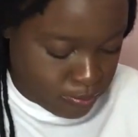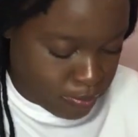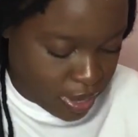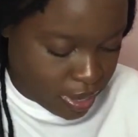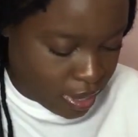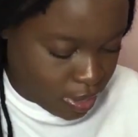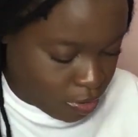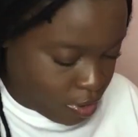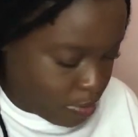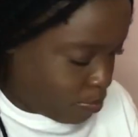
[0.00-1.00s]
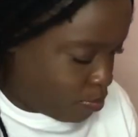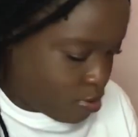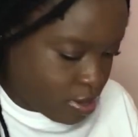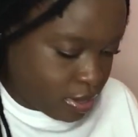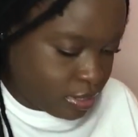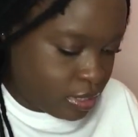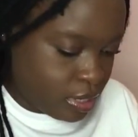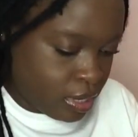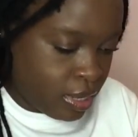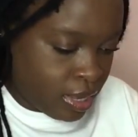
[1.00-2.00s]
pink and green balls.
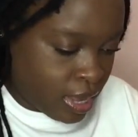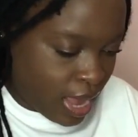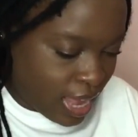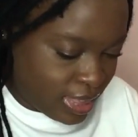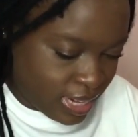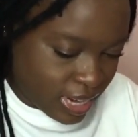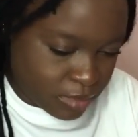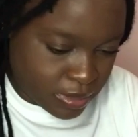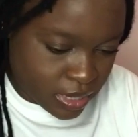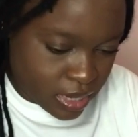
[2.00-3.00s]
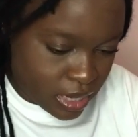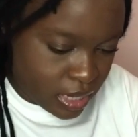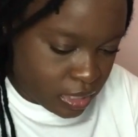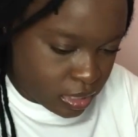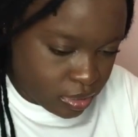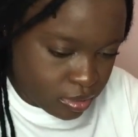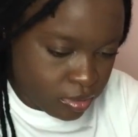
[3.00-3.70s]
I think that's basically it. You know?